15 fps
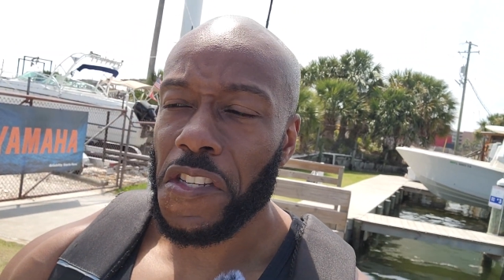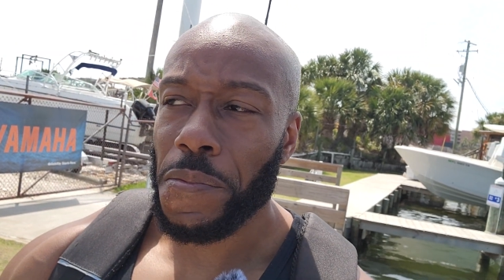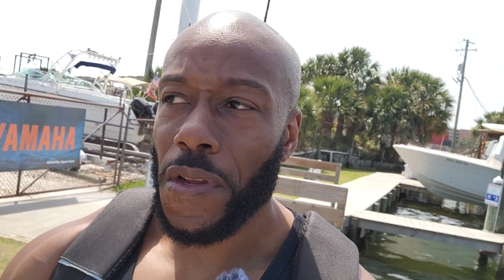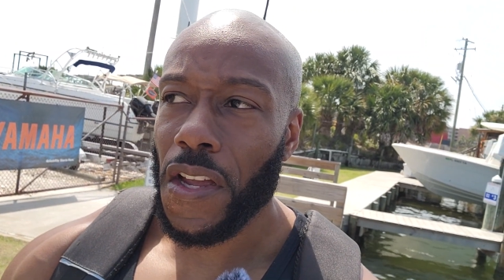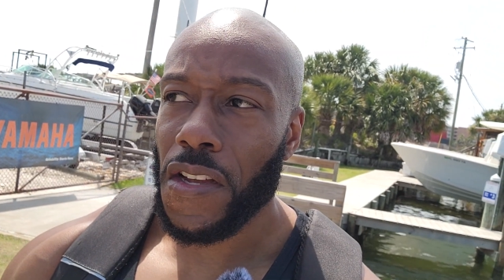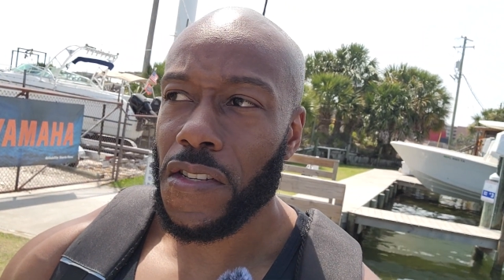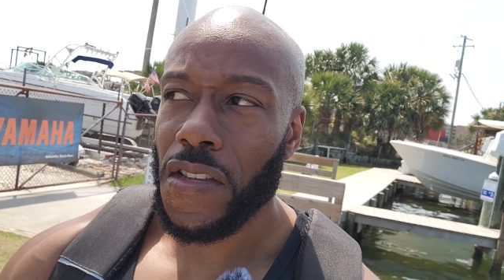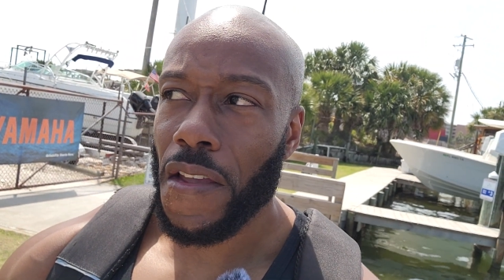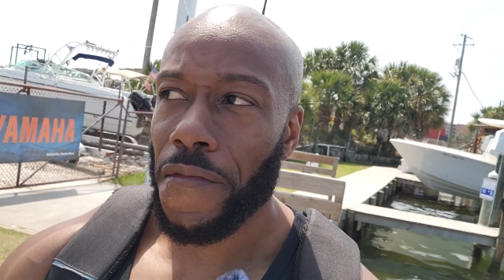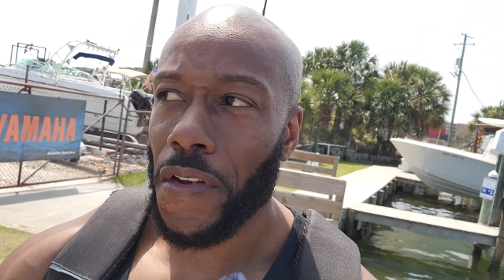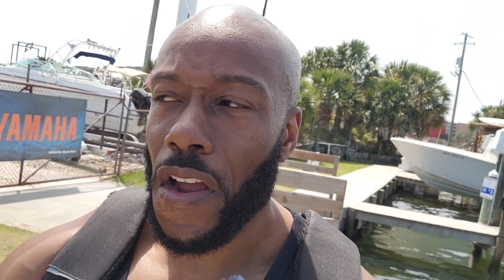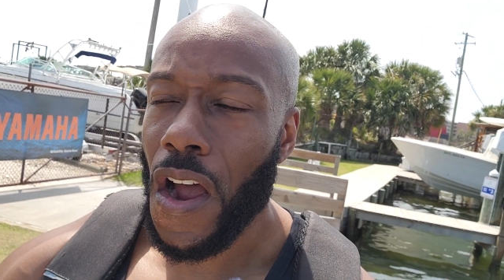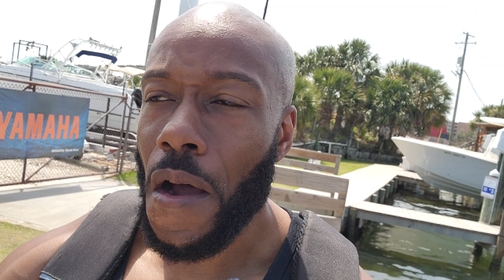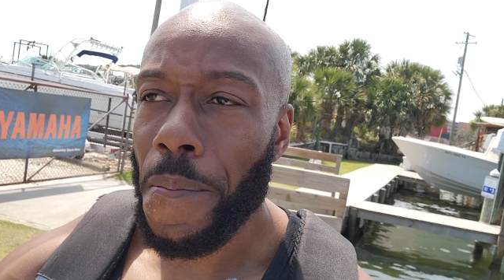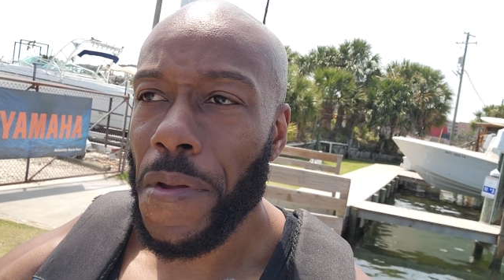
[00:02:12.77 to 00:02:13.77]
because if a
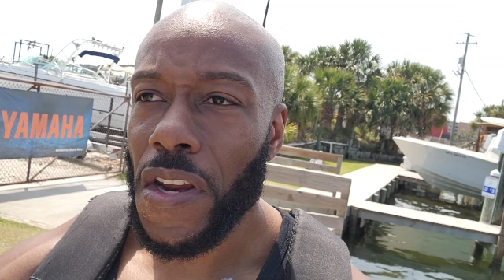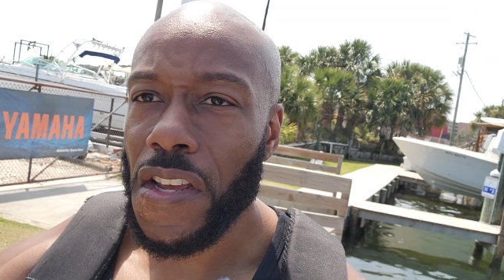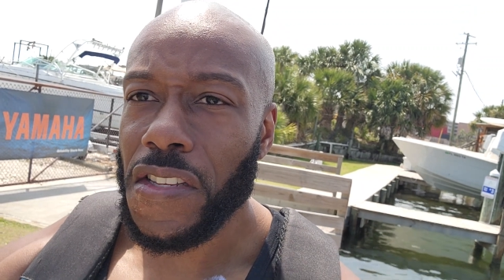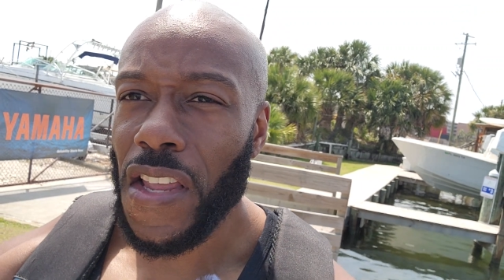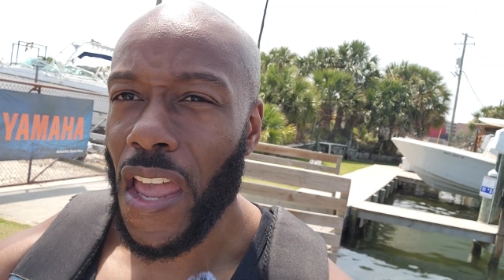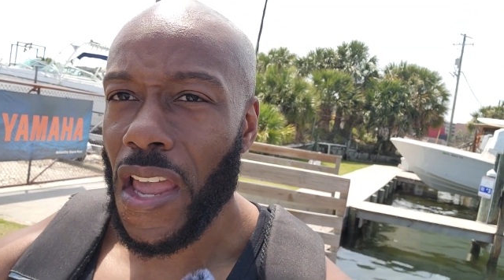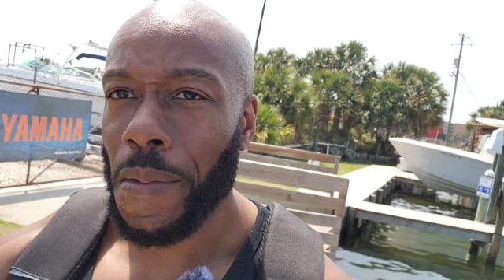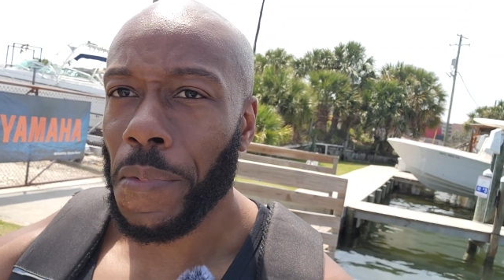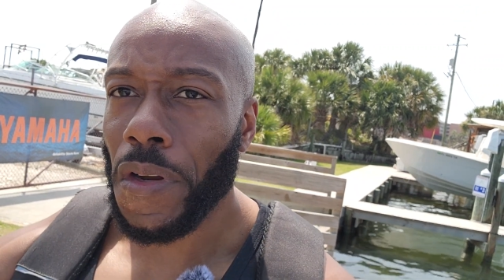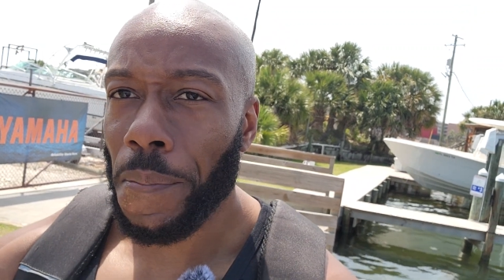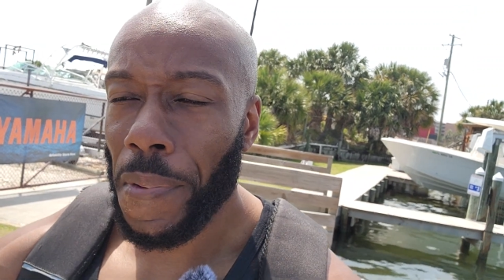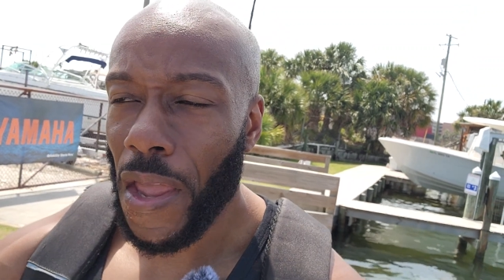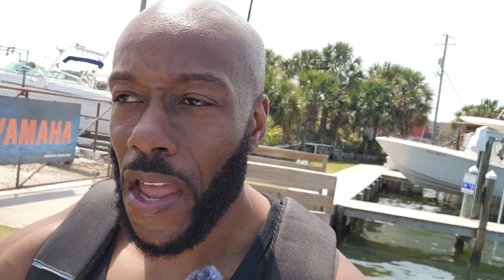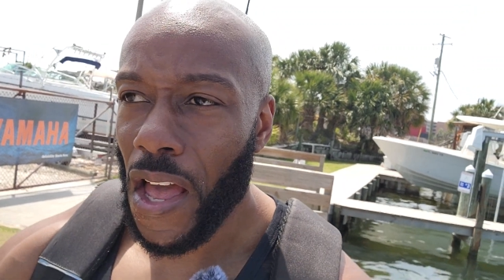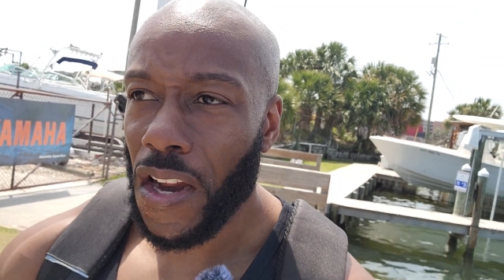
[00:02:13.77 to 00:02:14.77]
company is able to
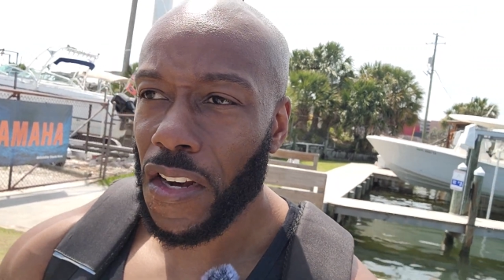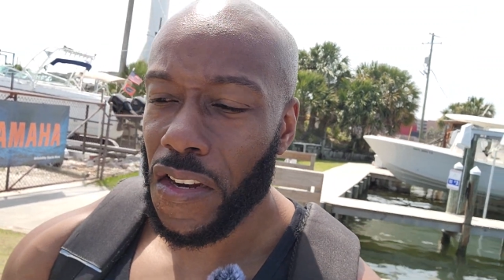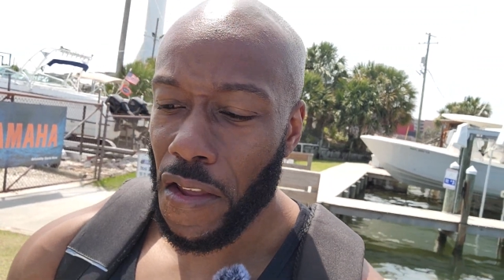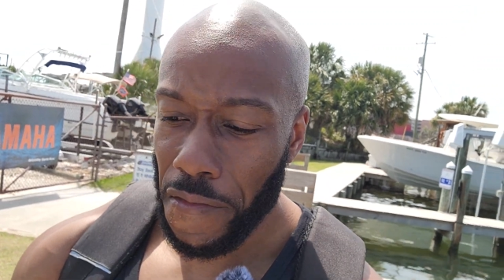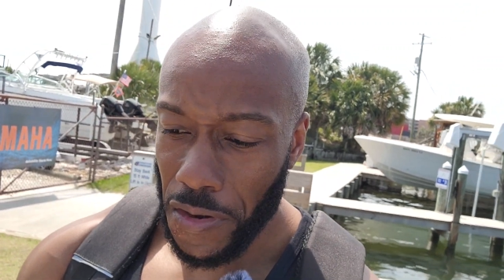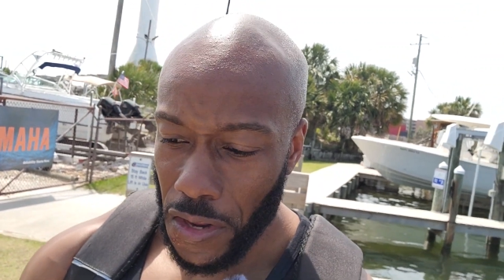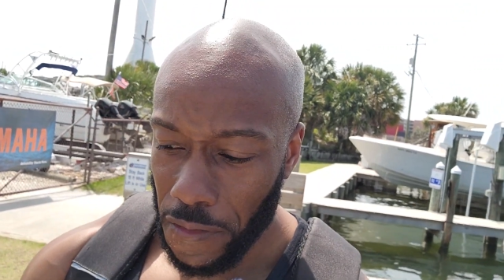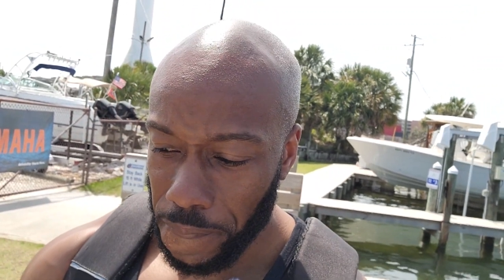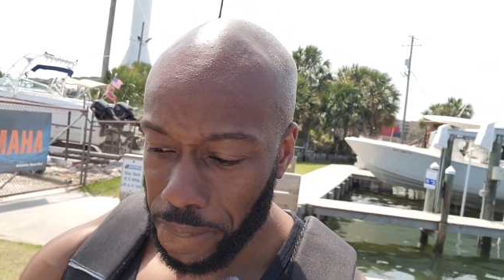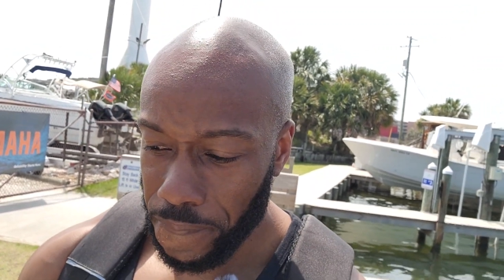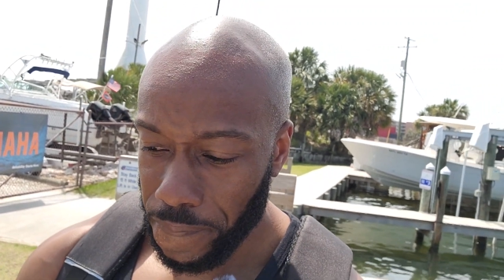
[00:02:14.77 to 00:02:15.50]
pay out a dividend,